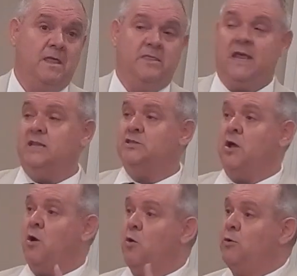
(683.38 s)
That is
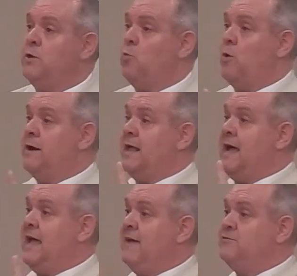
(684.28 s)
the only one
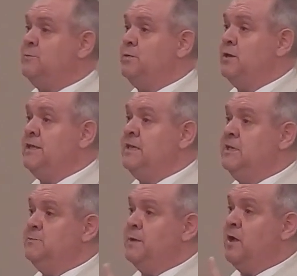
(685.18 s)
I have to
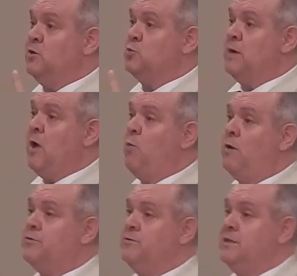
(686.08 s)
please because when I
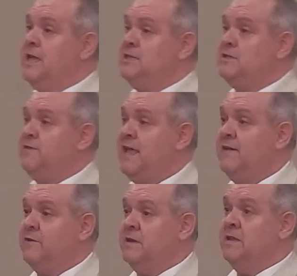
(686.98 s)
walk through the gates of
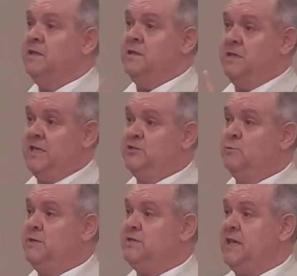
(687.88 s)
heaven, He's
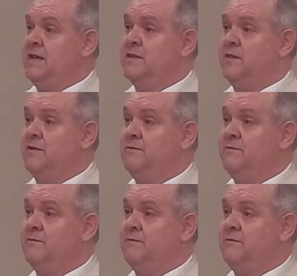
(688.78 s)
going to be standing there.